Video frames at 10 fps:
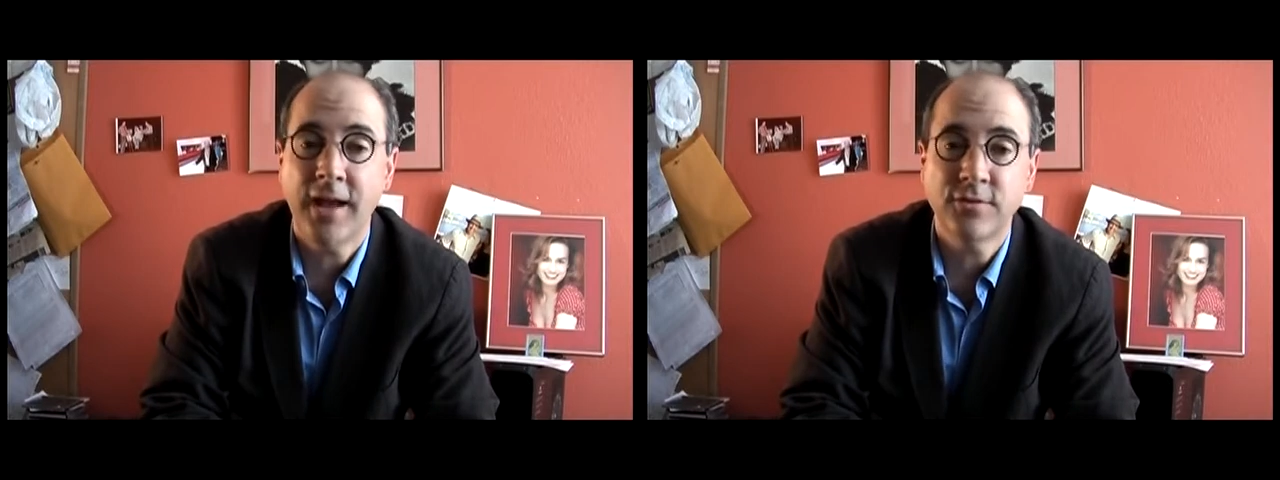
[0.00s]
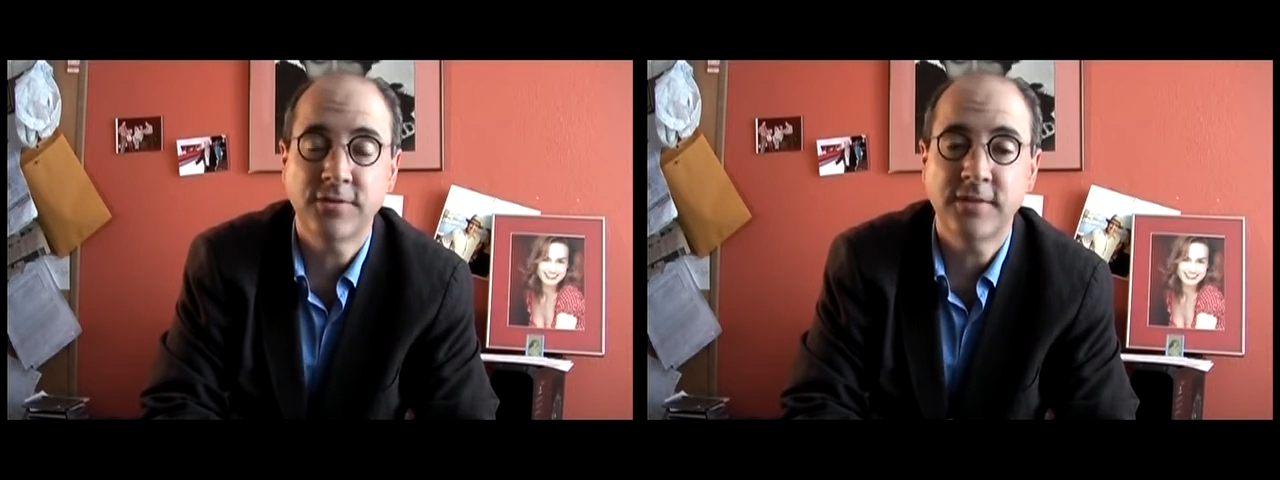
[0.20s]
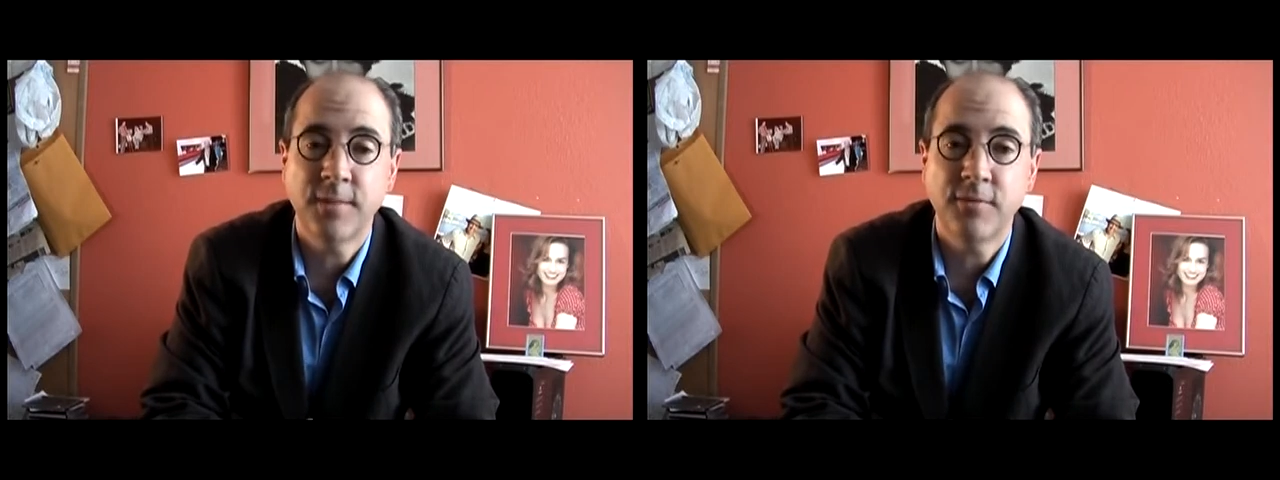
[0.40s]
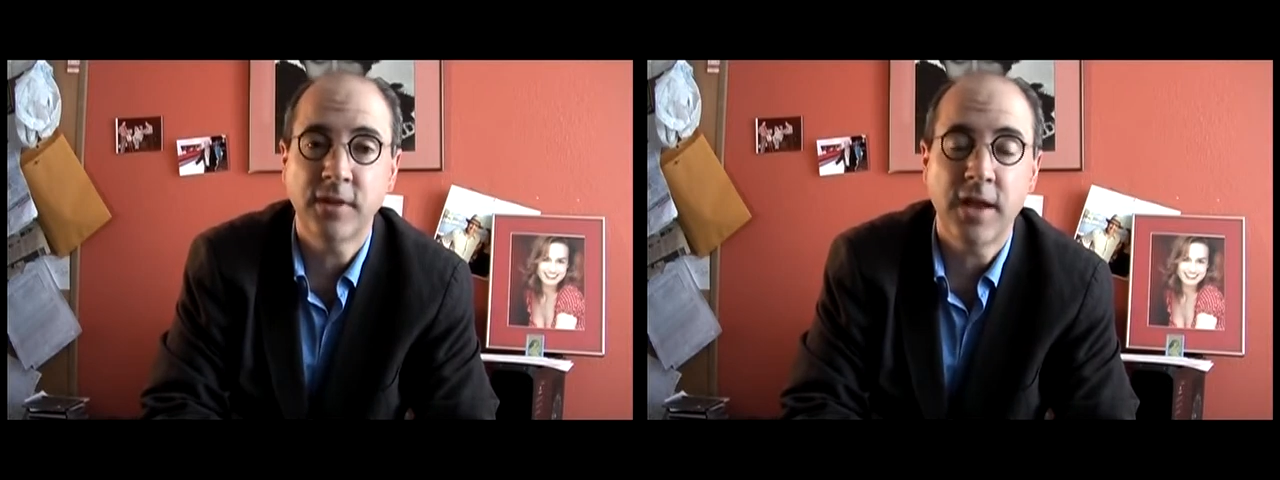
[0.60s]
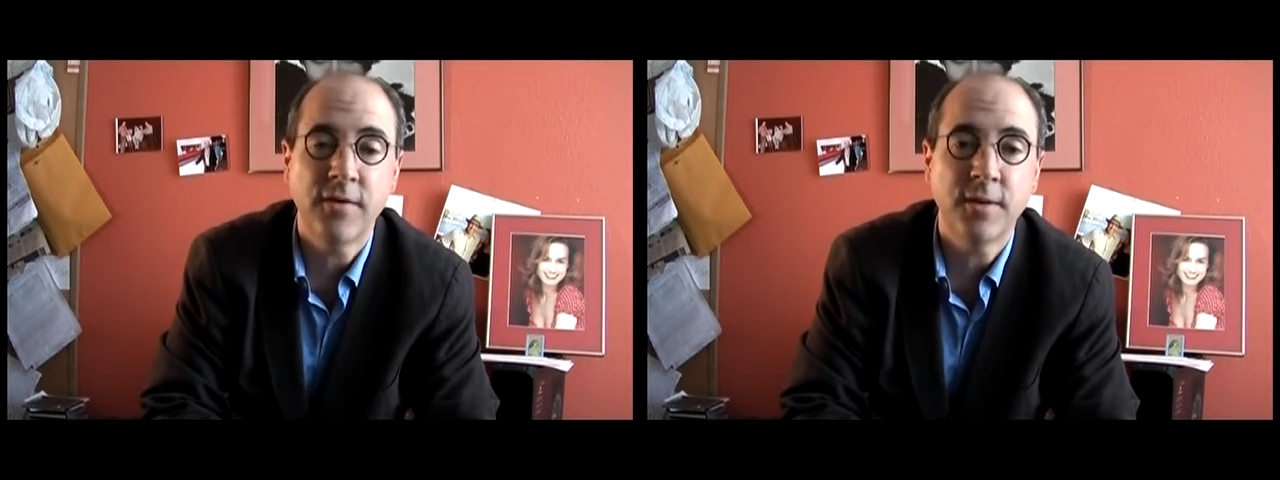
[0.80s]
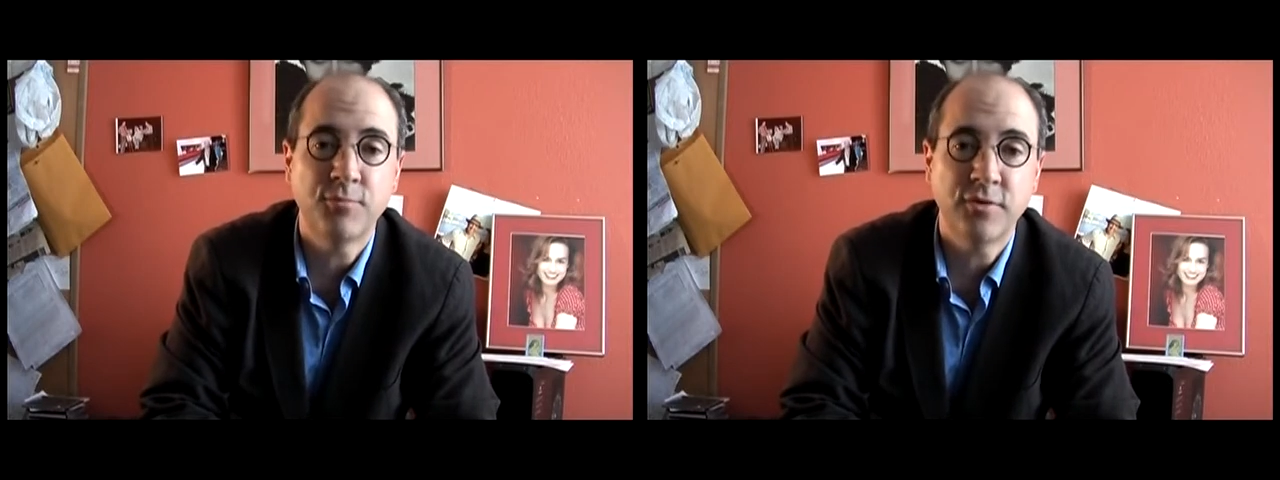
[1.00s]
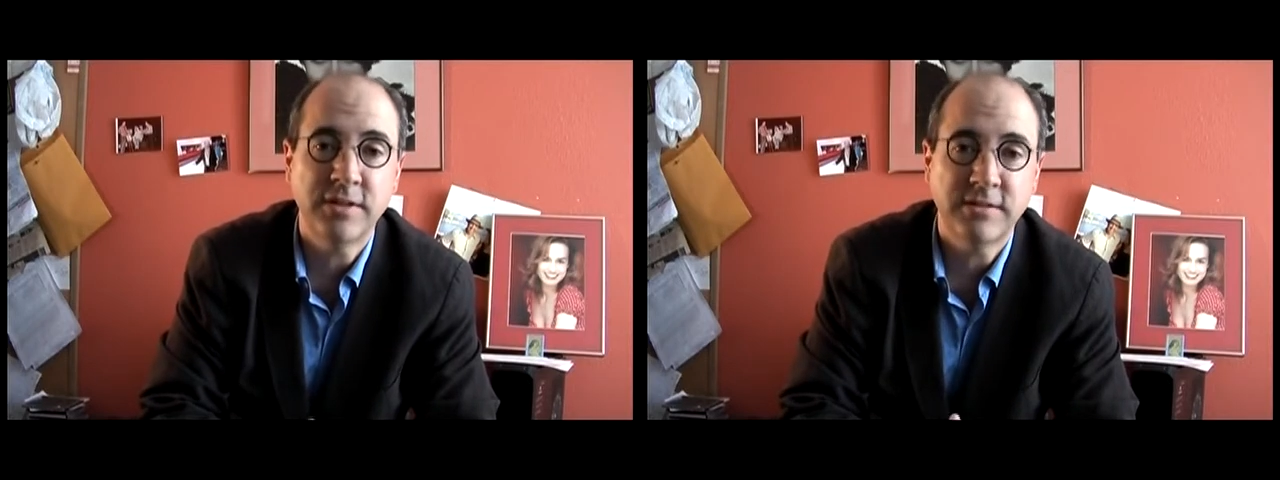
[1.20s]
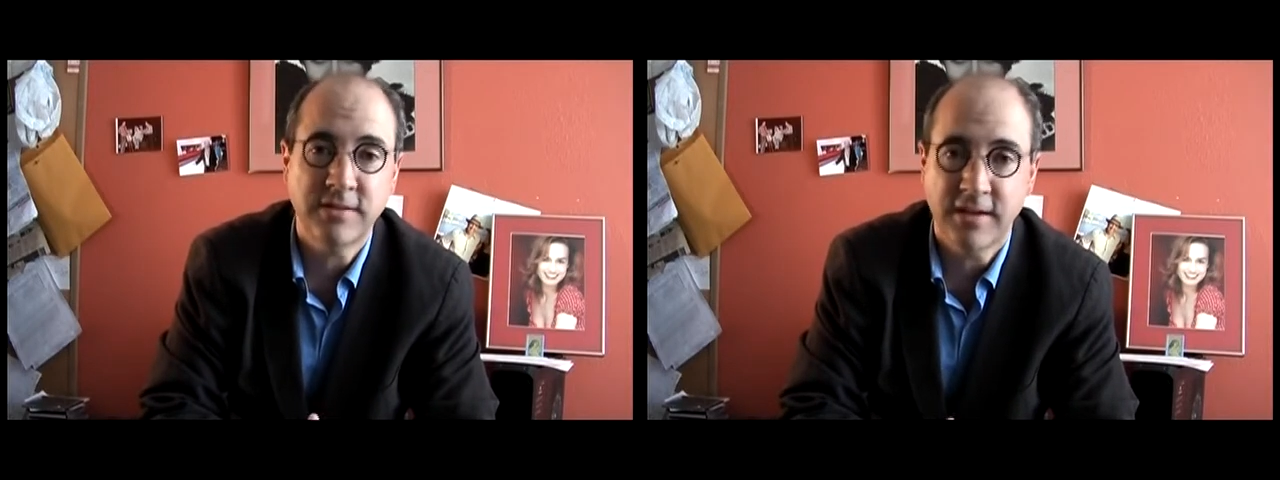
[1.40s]
actress named Valeria
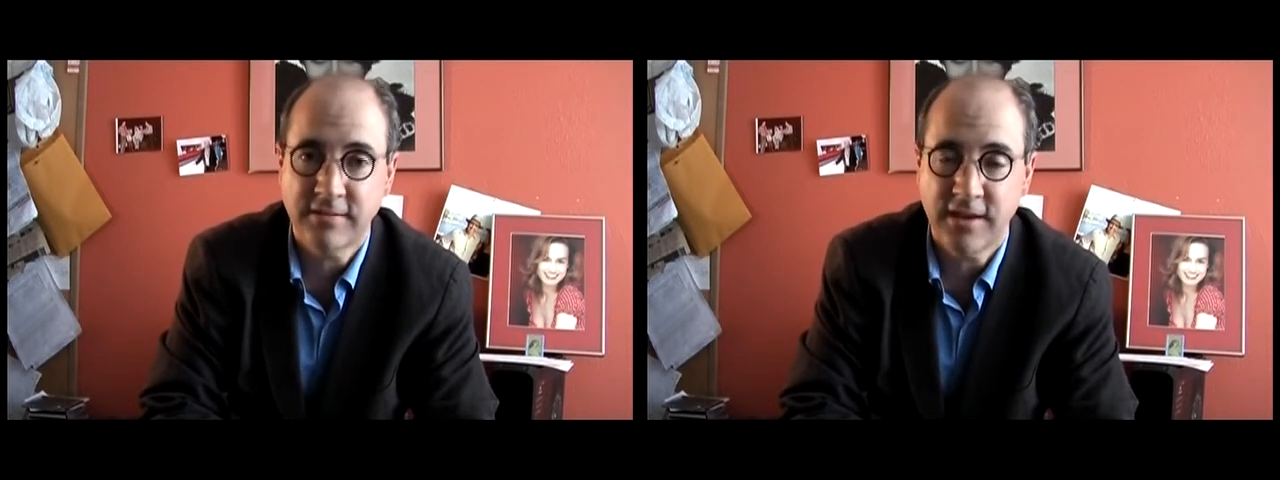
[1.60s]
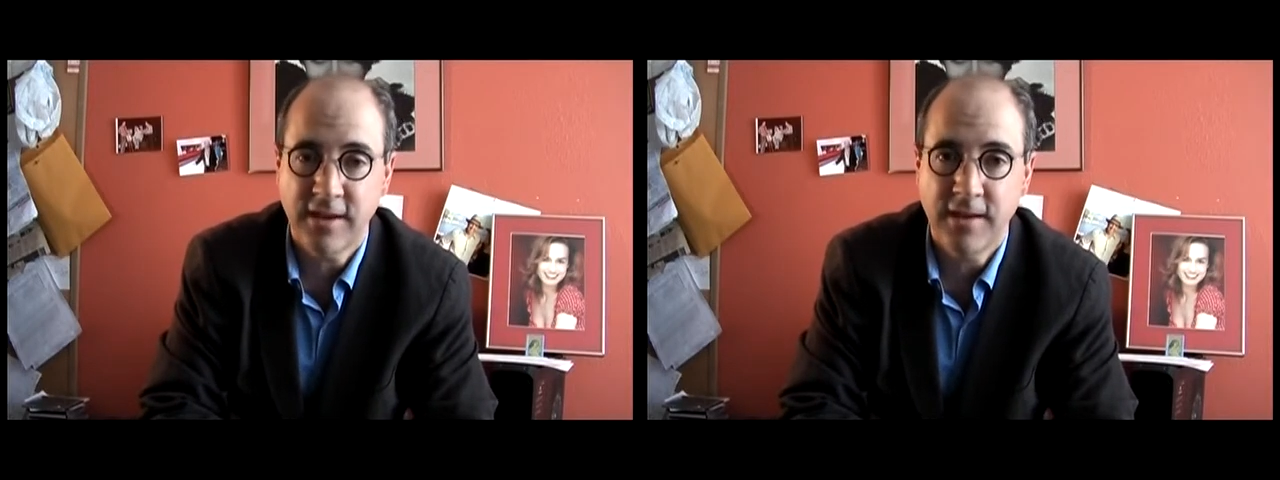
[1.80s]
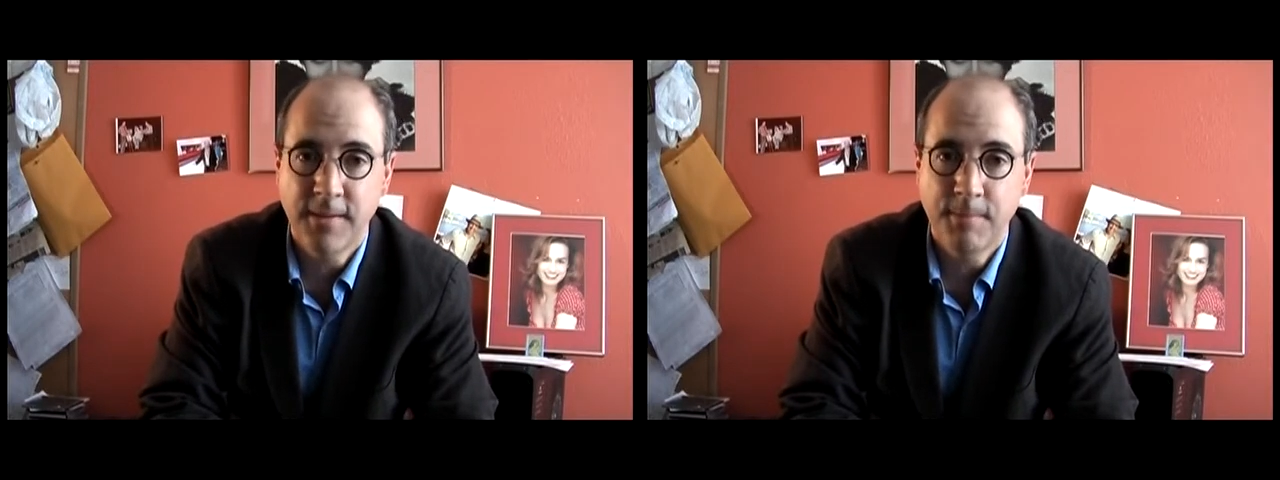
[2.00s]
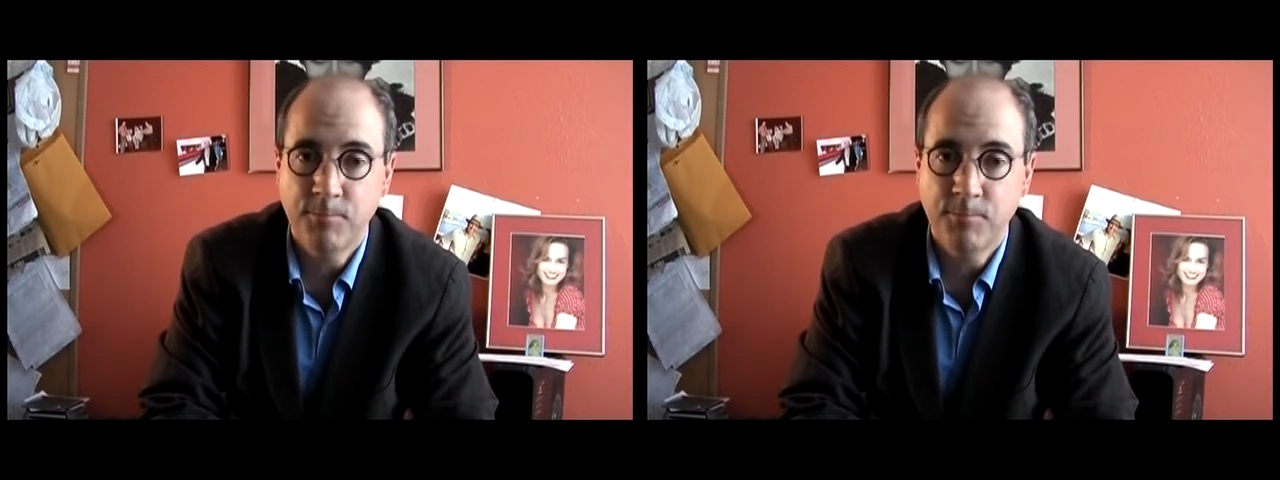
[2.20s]
Bruni Tedeschi